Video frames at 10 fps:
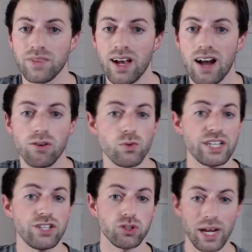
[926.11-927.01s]
How are we
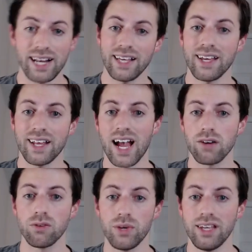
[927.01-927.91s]
training, and how
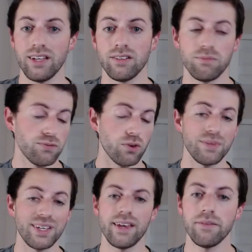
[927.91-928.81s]
are we
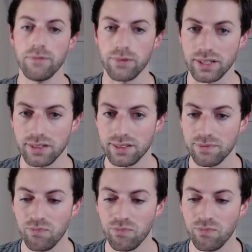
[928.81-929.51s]
performing inference?